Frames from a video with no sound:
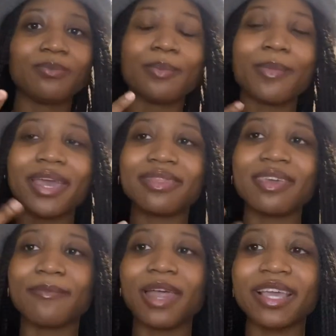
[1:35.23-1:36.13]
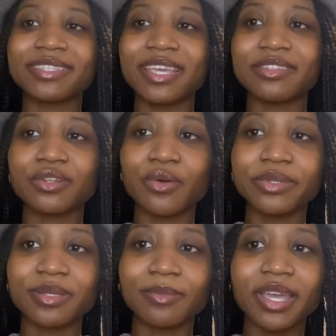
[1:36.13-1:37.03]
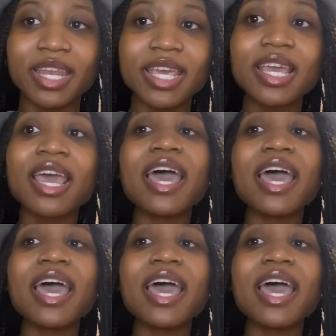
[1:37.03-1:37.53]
might think black stans are always complaining